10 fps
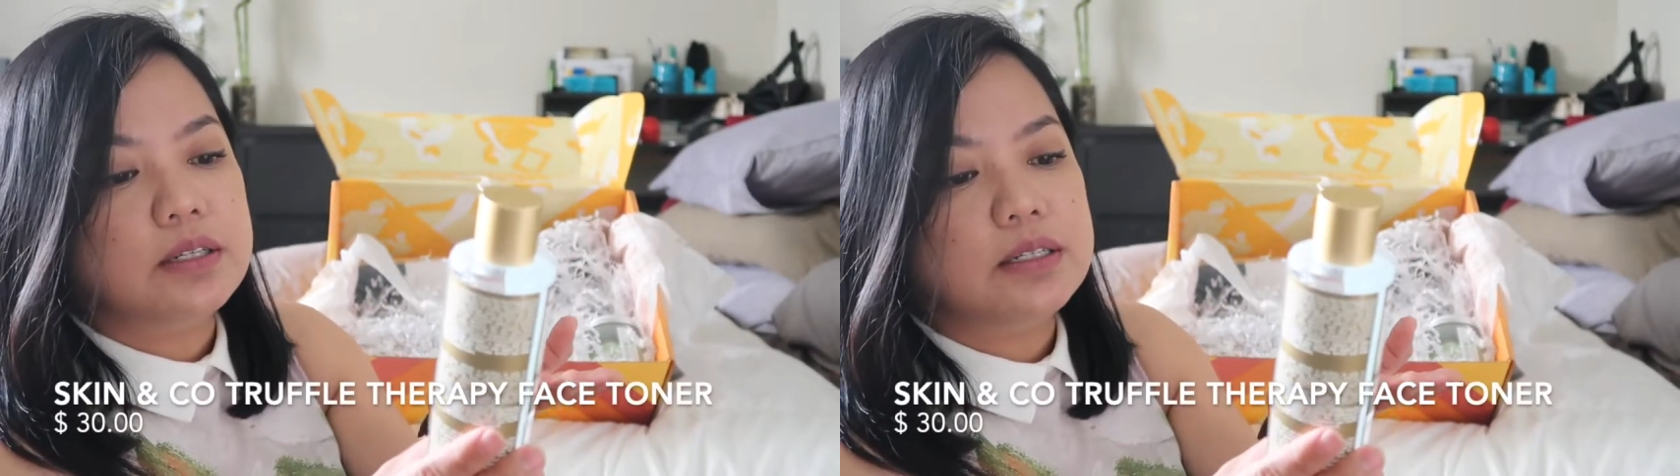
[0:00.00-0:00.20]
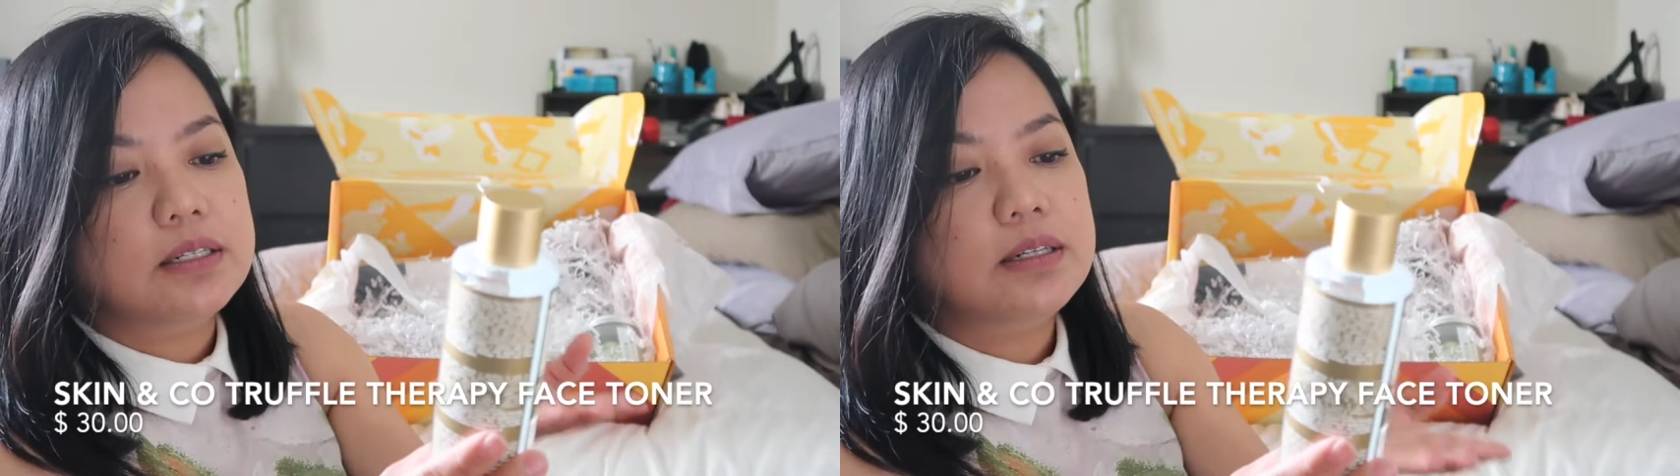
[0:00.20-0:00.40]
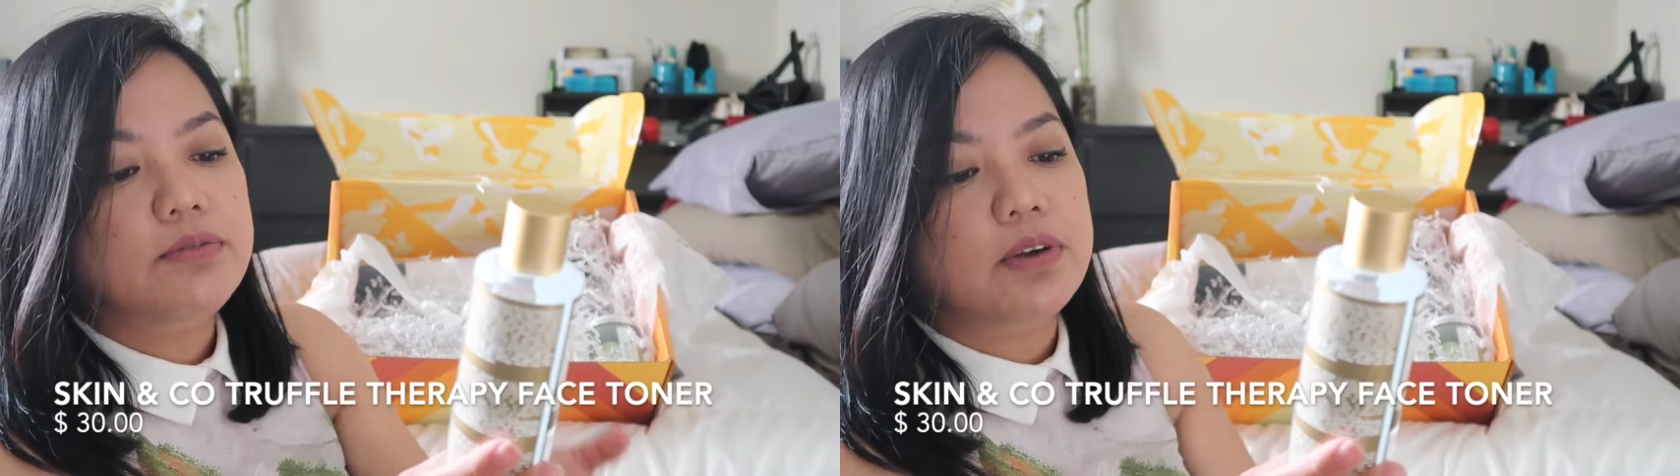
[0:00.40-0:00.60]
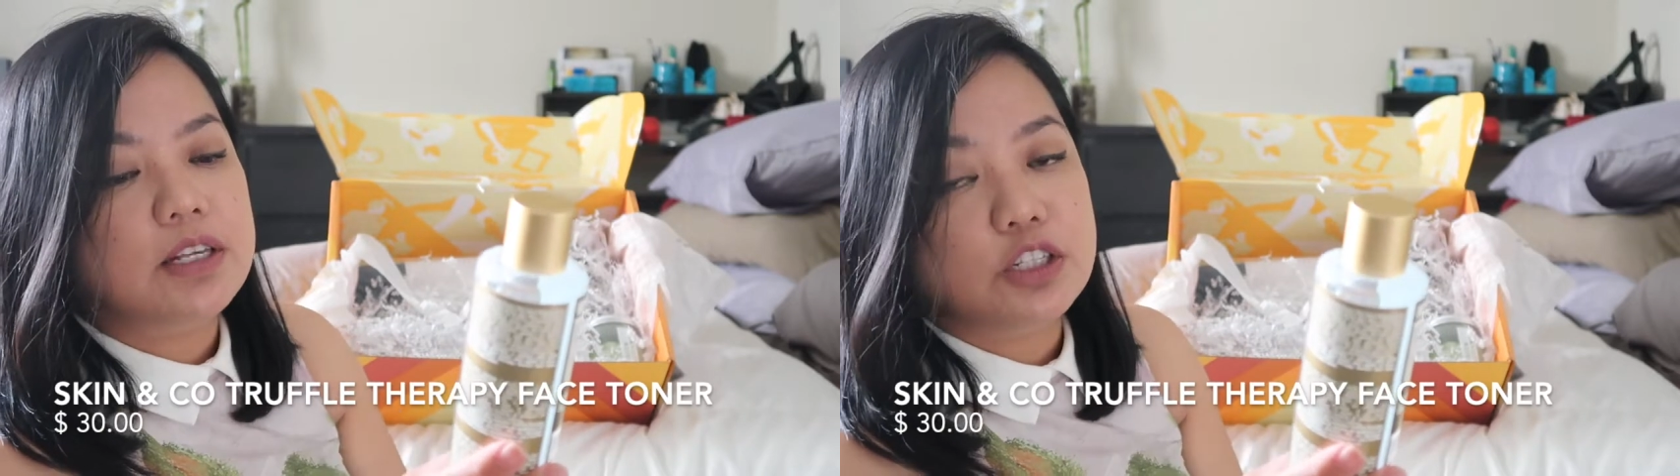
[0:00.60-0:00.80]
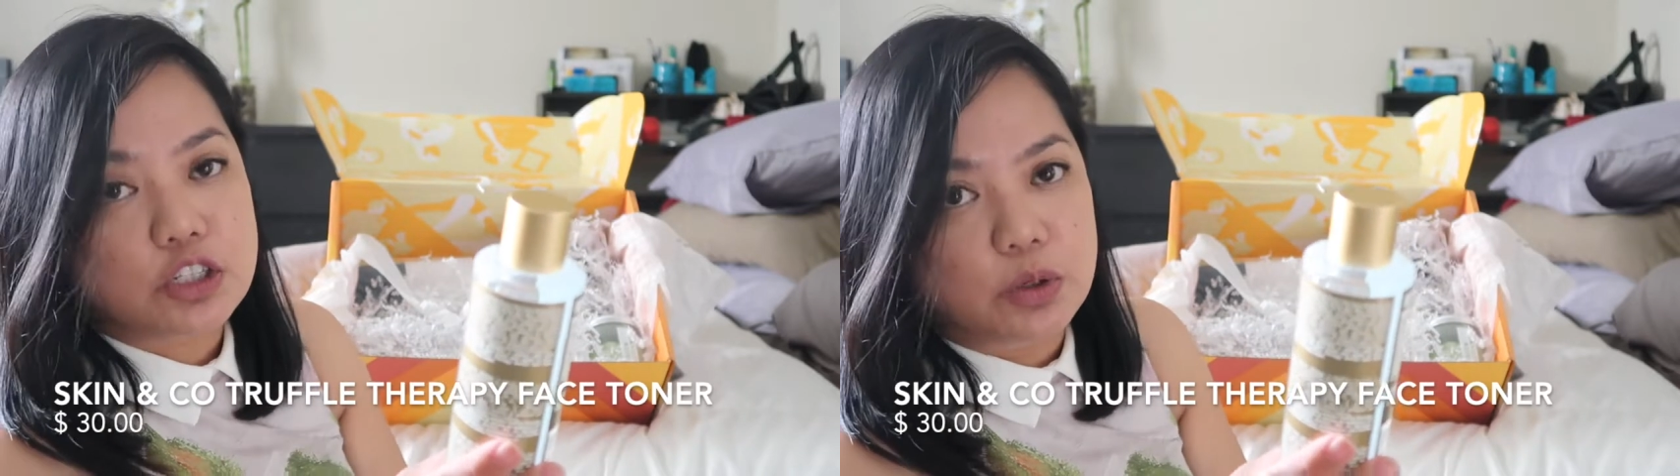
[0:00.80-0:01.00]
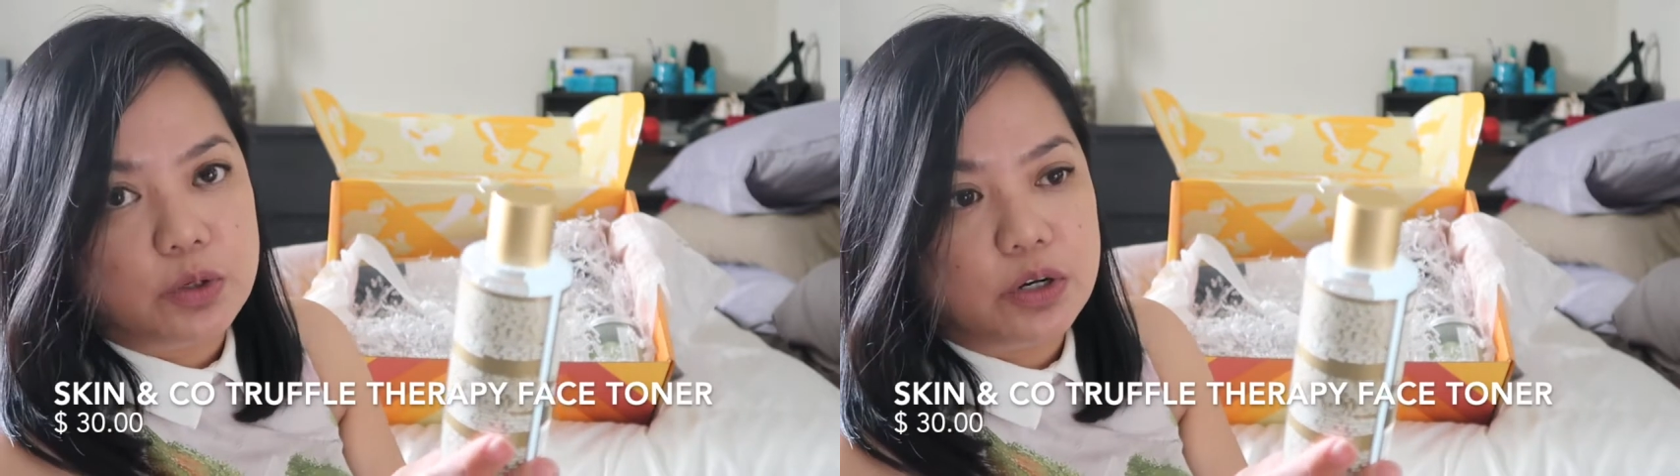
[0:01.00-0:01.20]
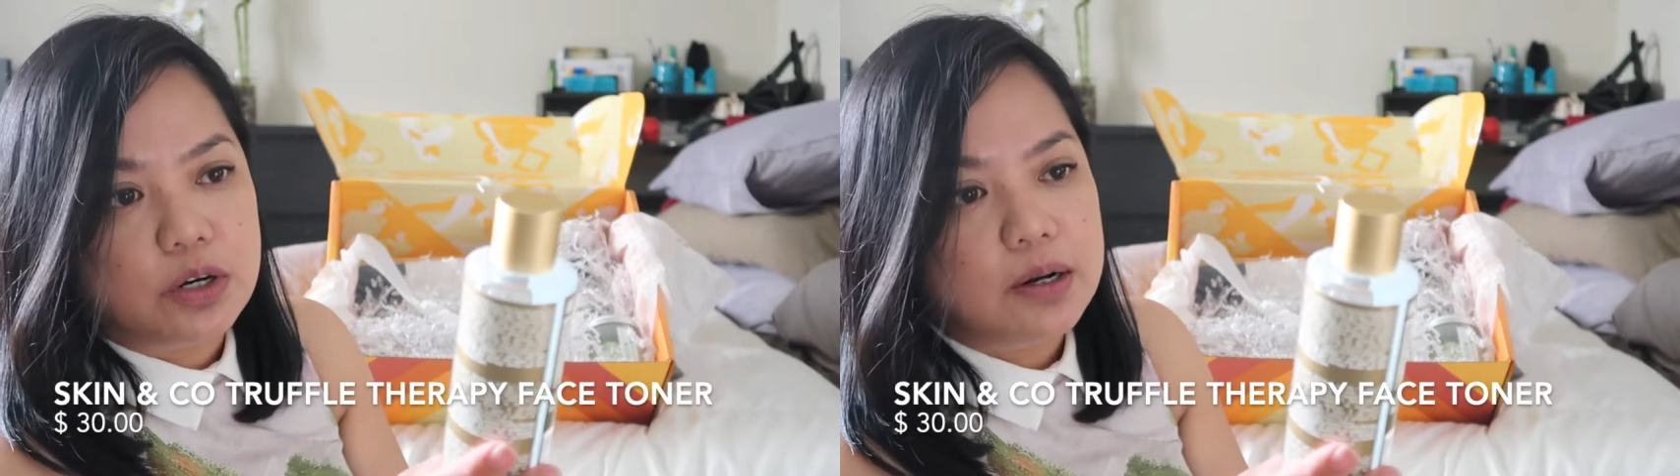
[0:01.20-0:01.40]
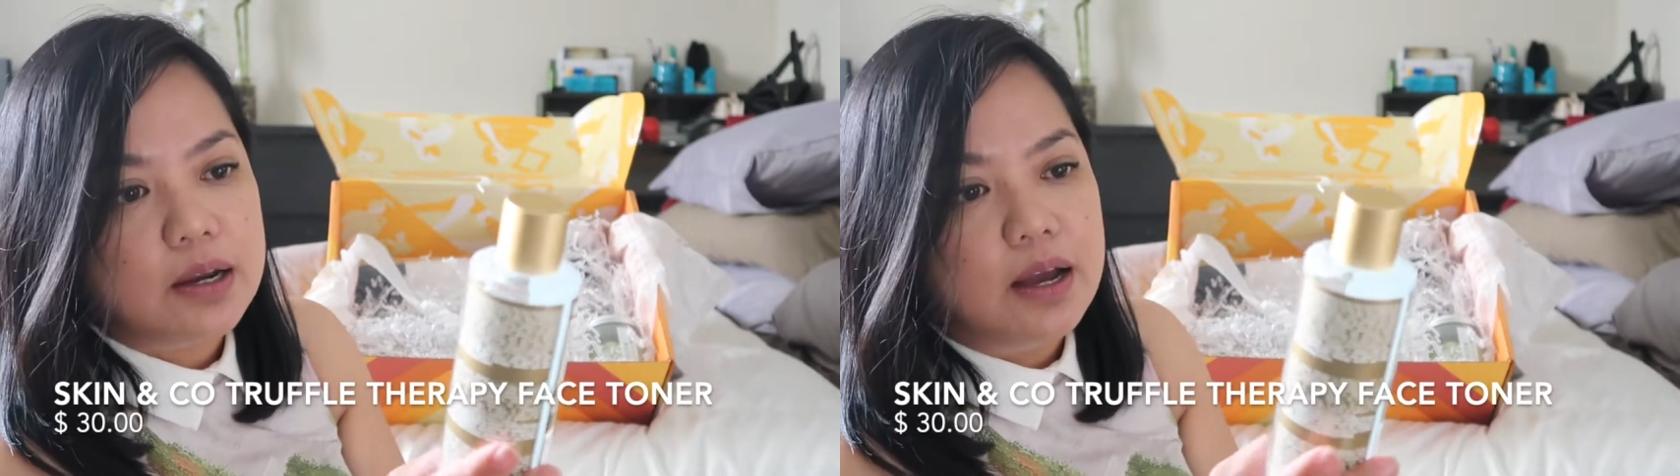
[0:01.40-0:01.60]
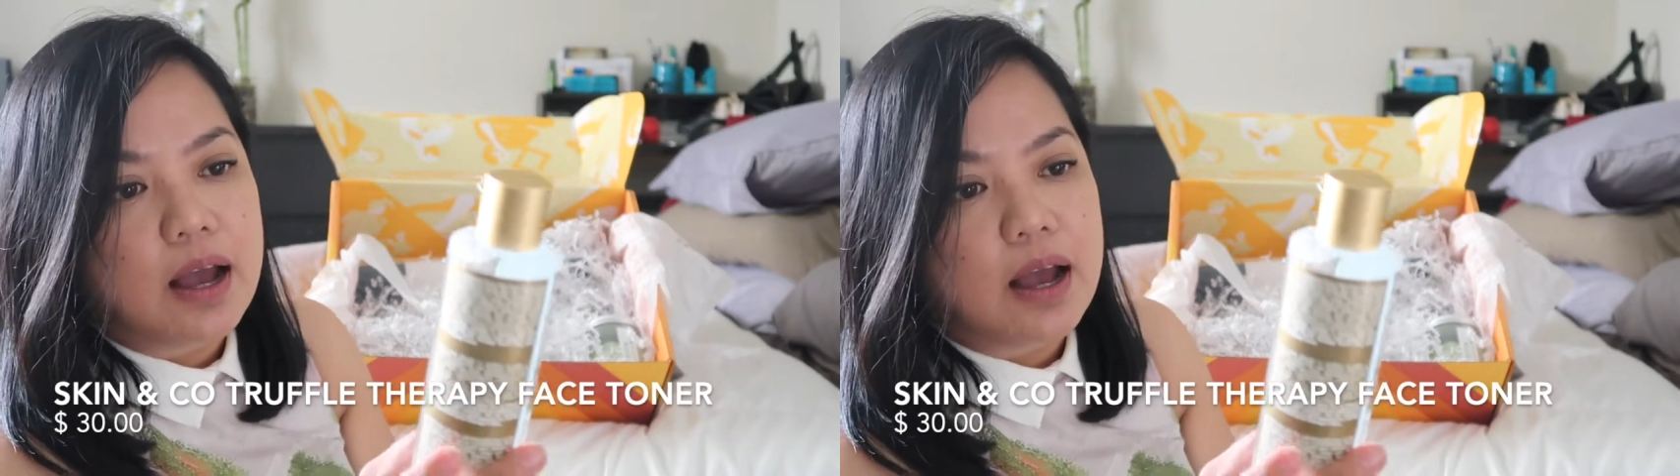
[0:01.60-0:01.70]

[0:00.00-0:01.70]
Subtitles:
This is a face toner.